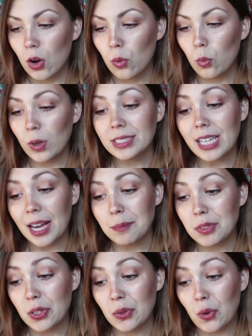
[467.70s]
What
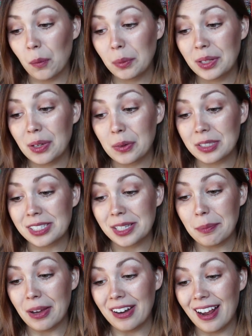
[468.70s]
time do you normally go to
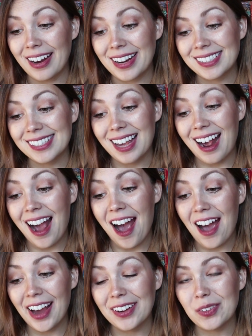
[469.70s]
sleep at night?
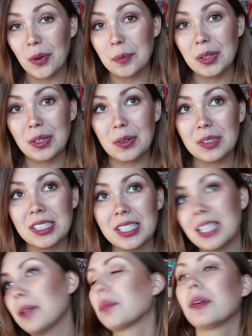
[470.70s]
I normally go to
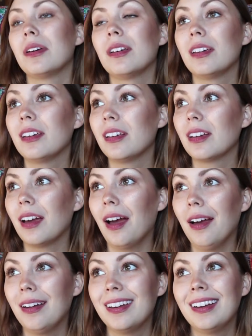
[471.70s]
sleep
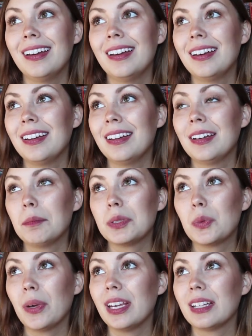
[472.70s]
uh,
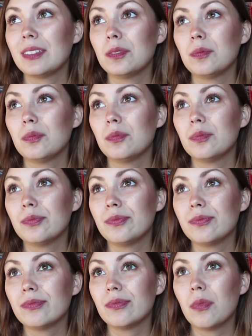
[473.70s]
between
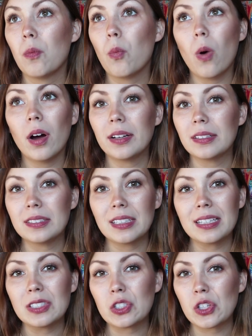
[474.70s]
1
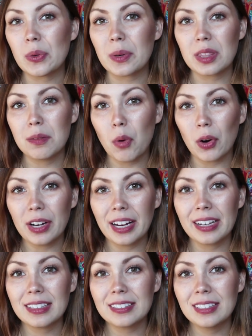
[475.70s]
and 2 in the
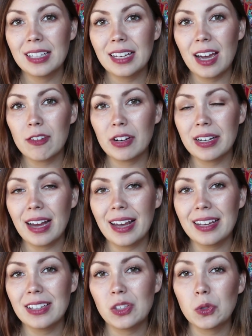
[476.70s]
morning every
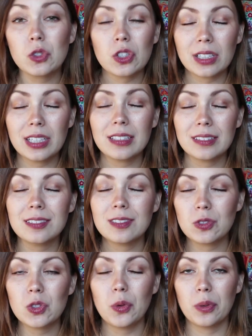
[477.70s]
night, usually
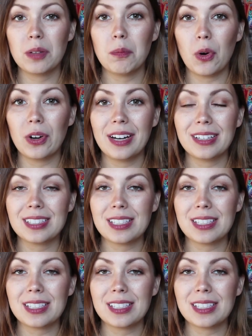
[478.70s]
two in the morning,